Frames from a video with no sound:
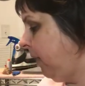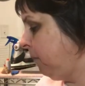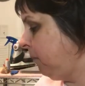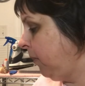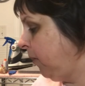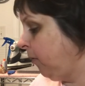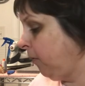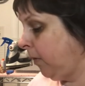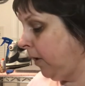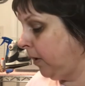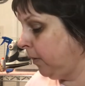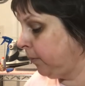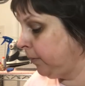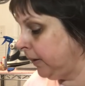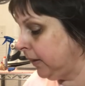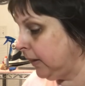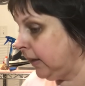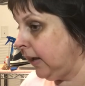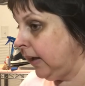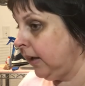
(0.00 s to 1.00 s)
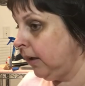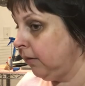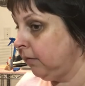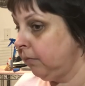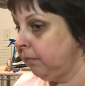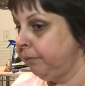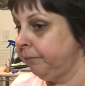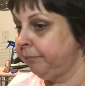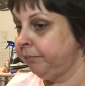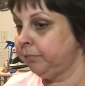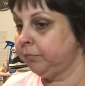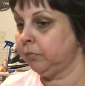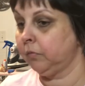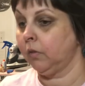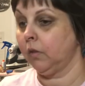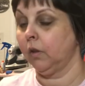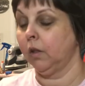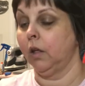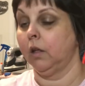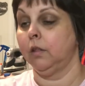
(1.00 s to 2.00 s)
um, well, really,
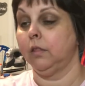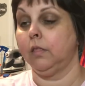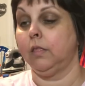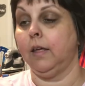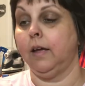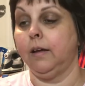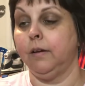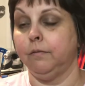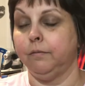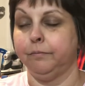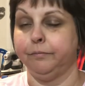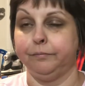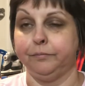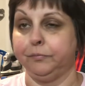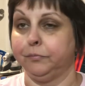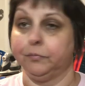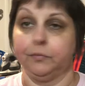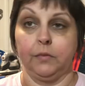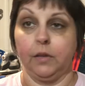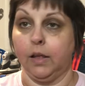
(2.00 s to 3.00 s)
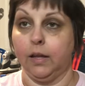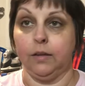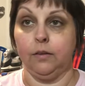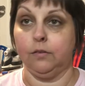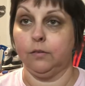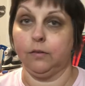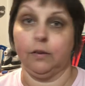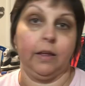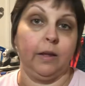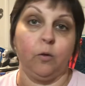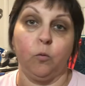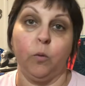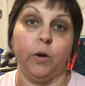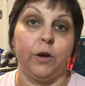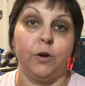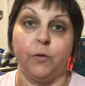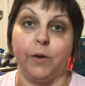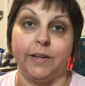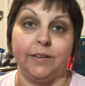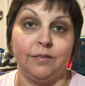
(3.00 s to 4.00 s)
the it's like where
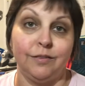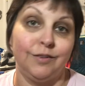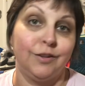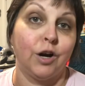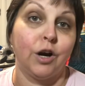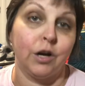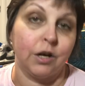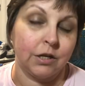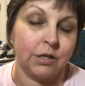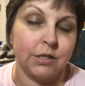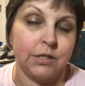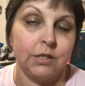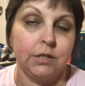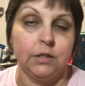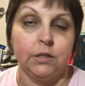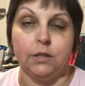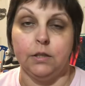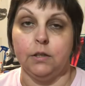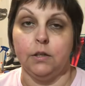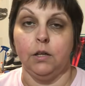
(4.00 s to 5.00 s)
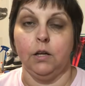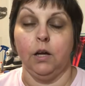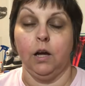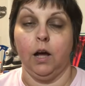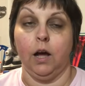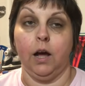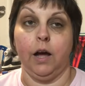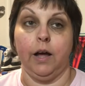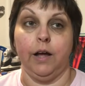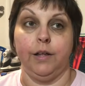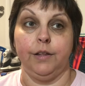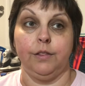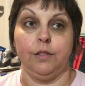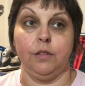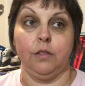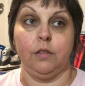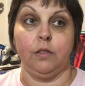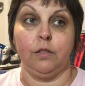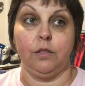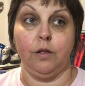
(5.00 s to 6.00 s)
do I start? Uh,
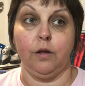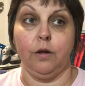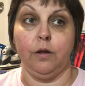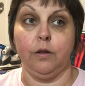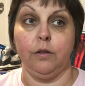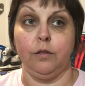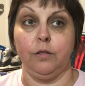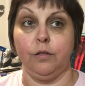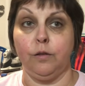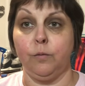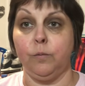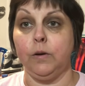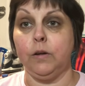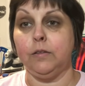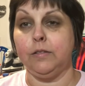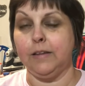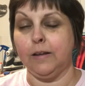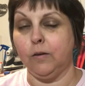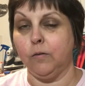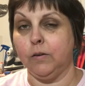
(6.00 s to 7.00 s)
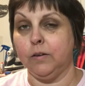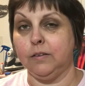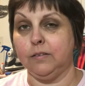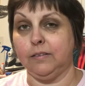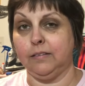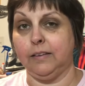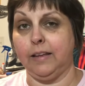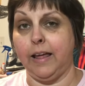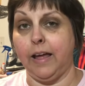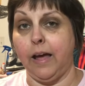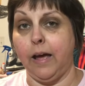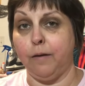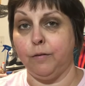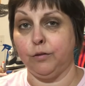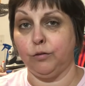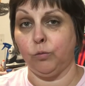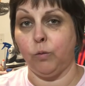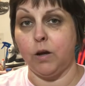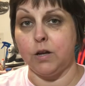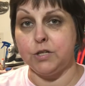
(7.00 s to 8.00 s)
the the real thing was that I
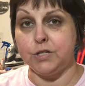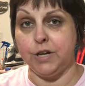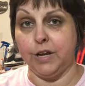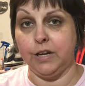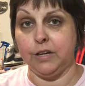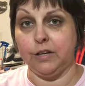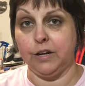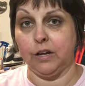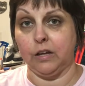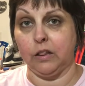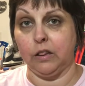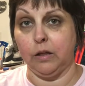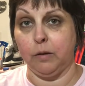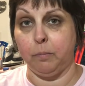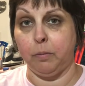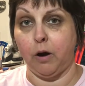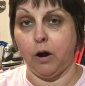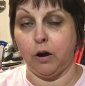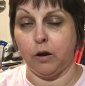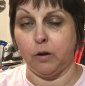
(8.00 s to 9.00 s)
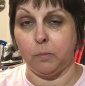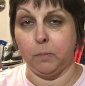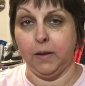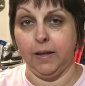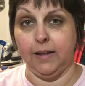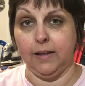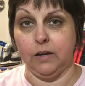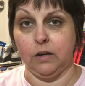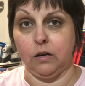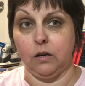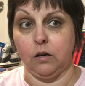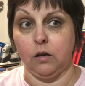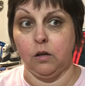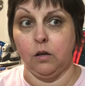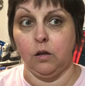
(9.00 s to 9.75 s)
was watching Nicola Parkman